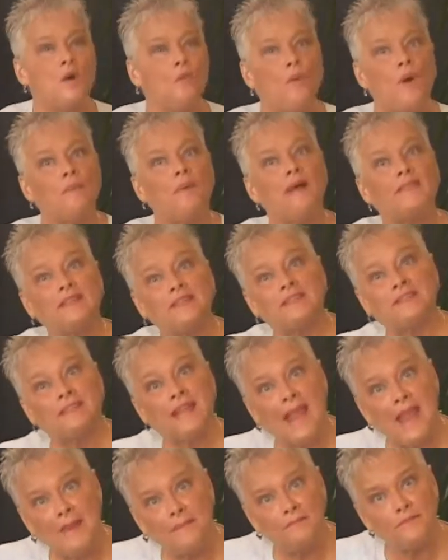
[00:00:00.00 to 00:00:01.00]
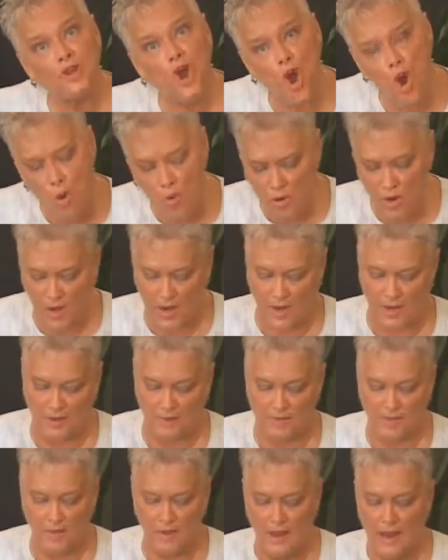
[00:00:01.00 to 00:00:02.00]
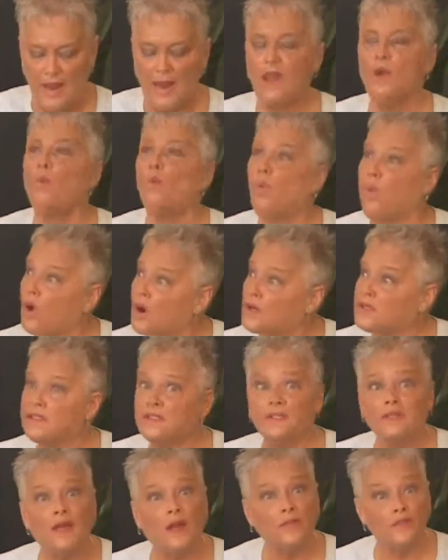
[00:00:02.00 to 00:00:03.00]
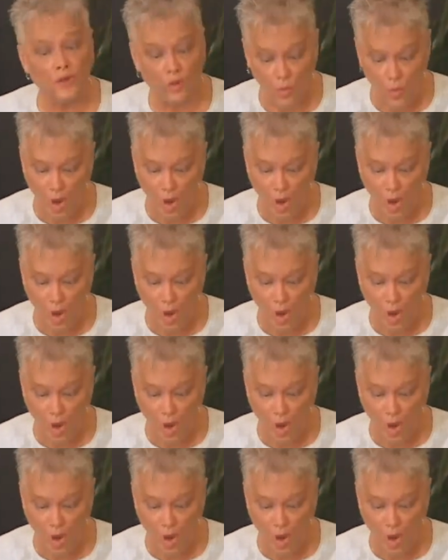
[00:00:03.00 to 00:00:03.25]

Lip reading: Well, by the same token, it works the other